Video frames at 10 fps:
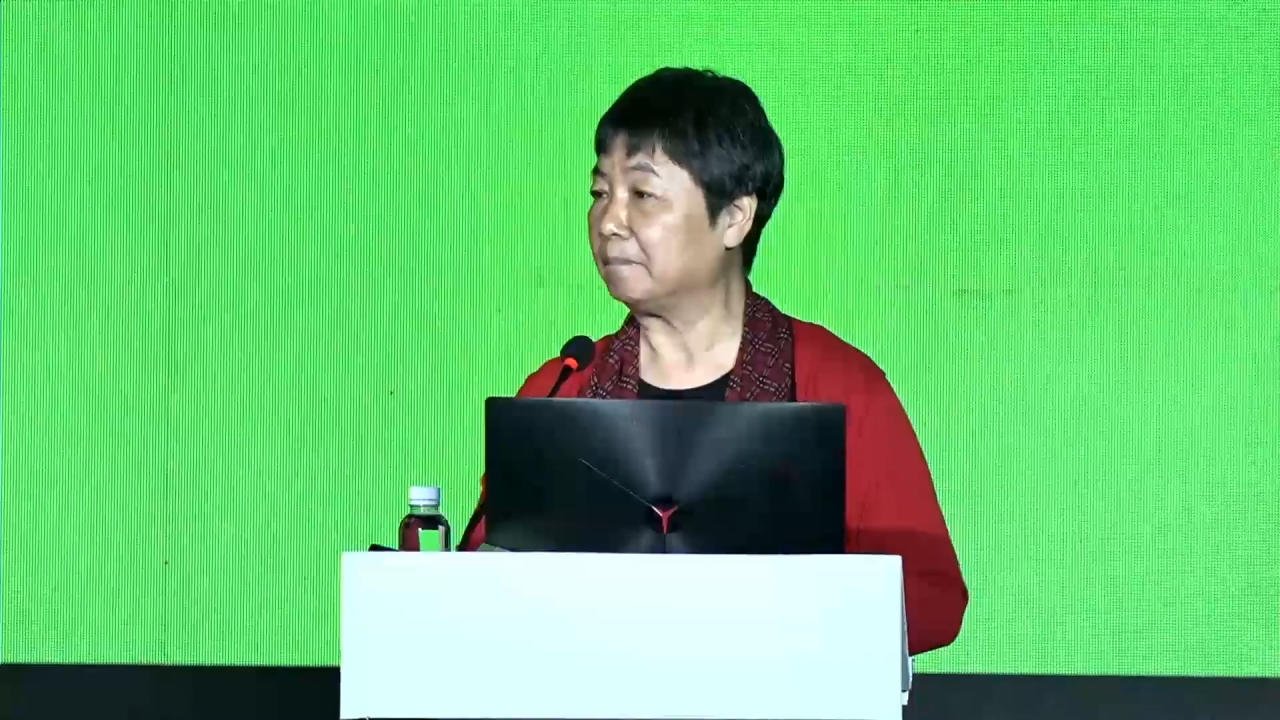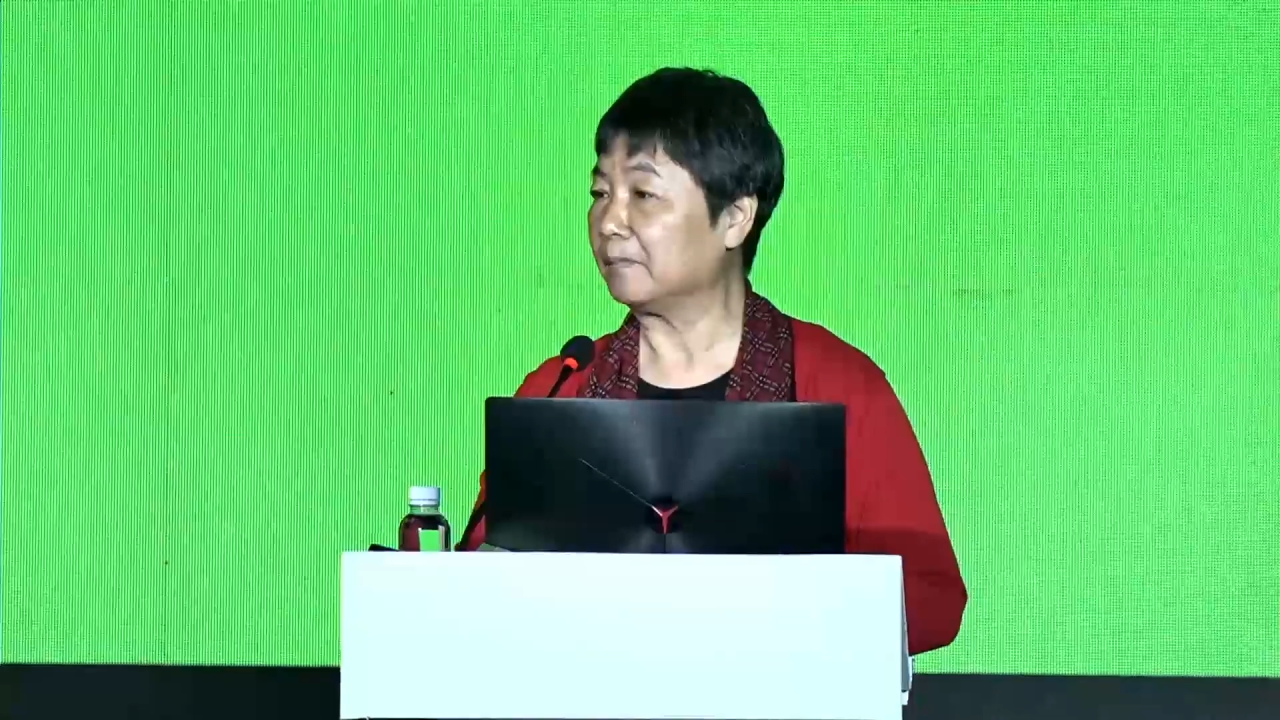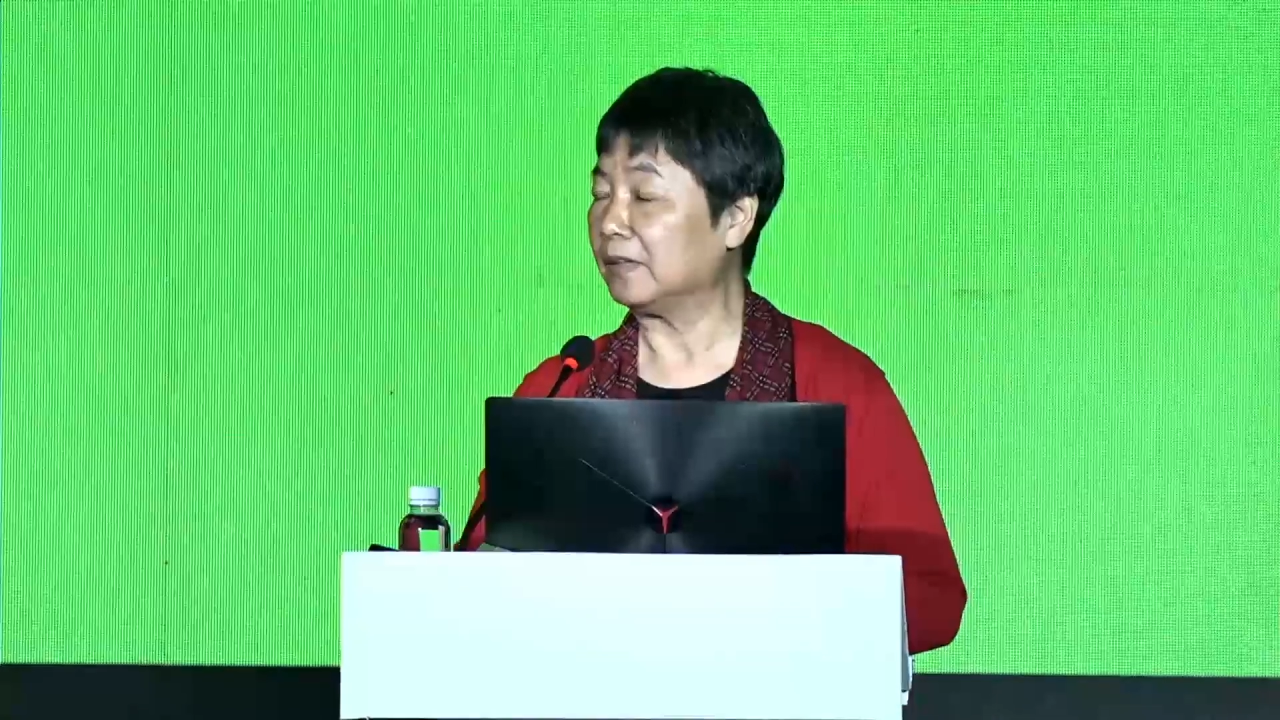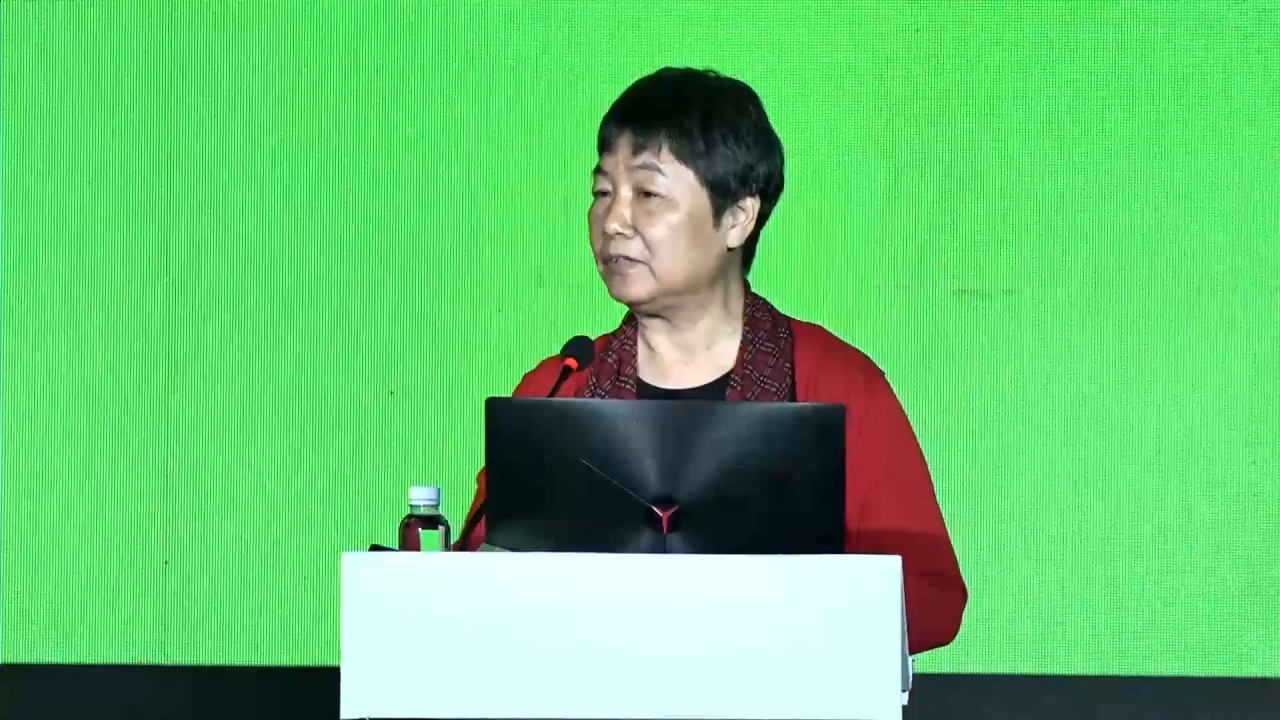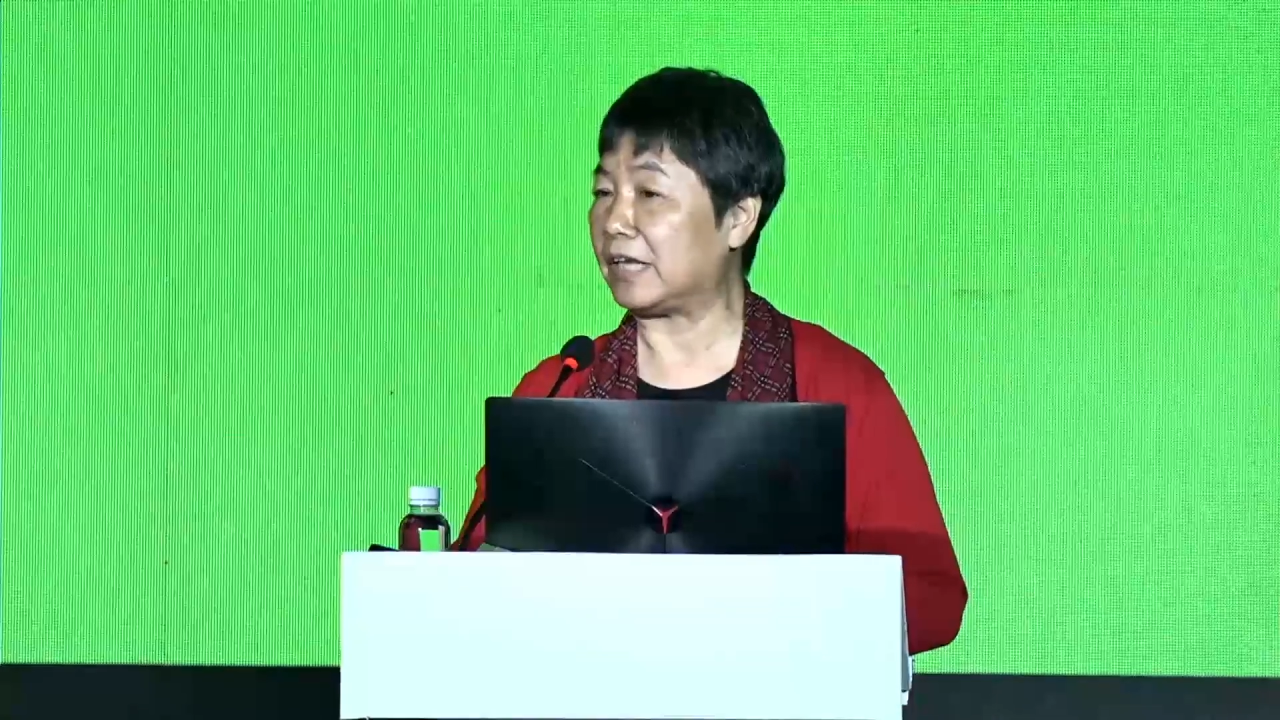
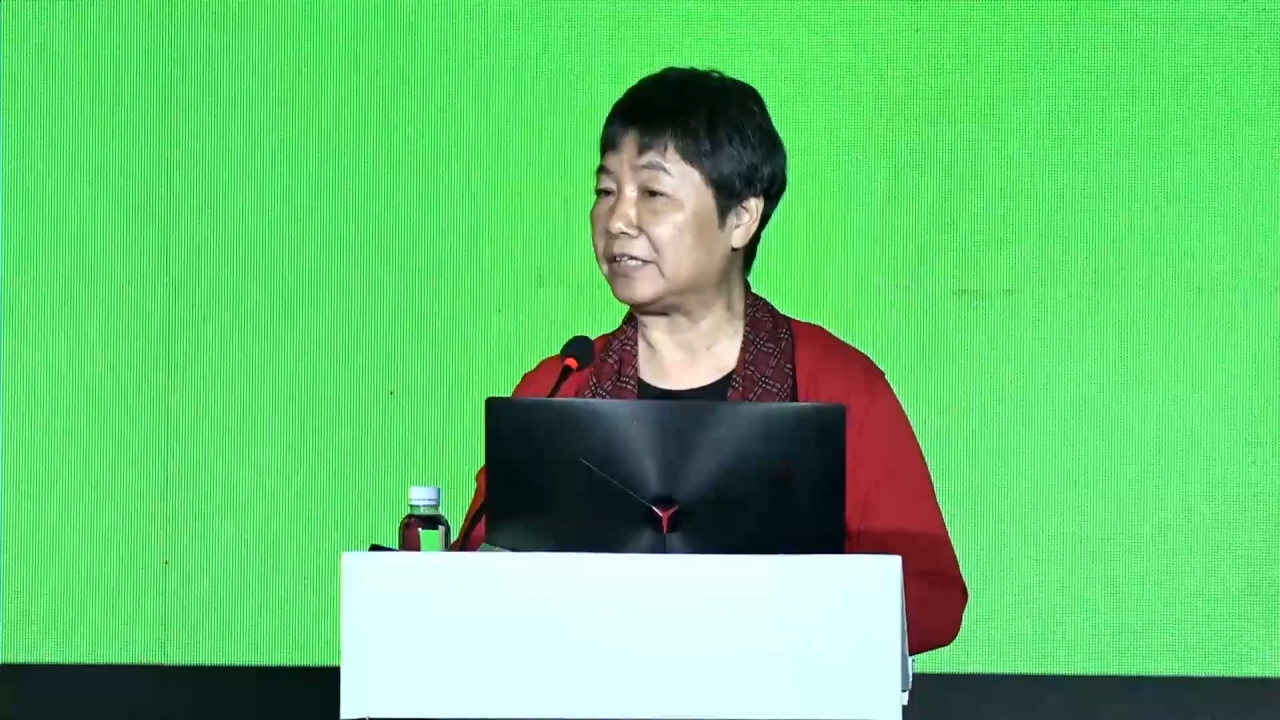videos,